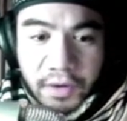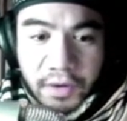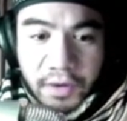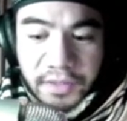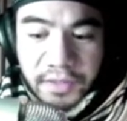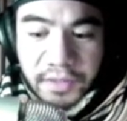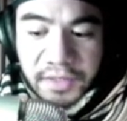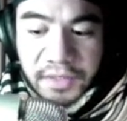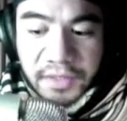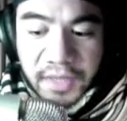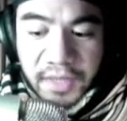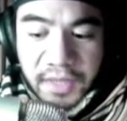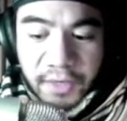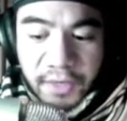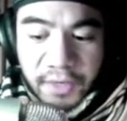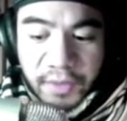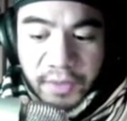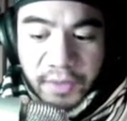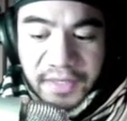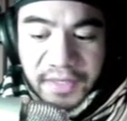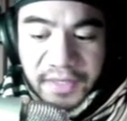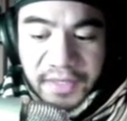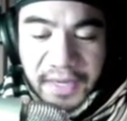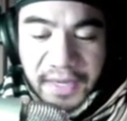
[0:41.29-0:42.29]
It's not
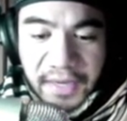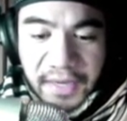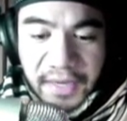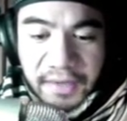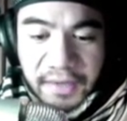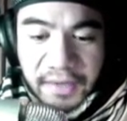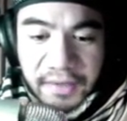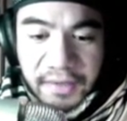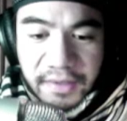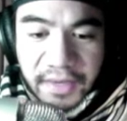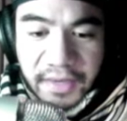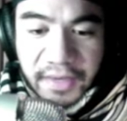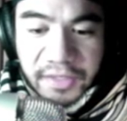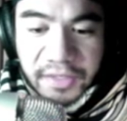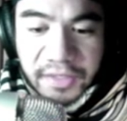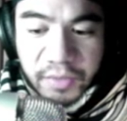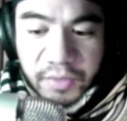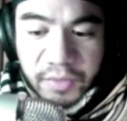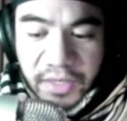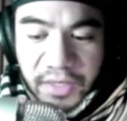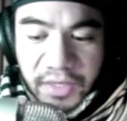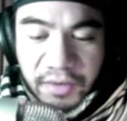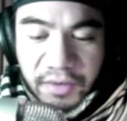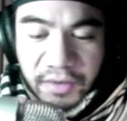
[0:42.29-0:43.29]
going to end next
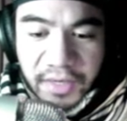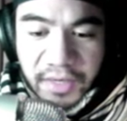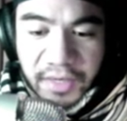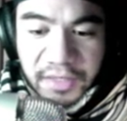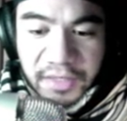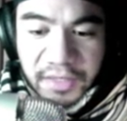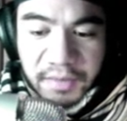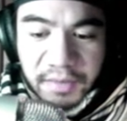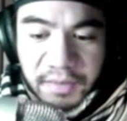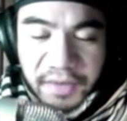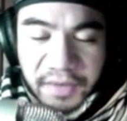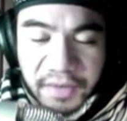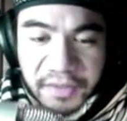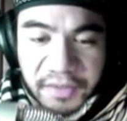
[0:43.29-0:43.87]
week or next month.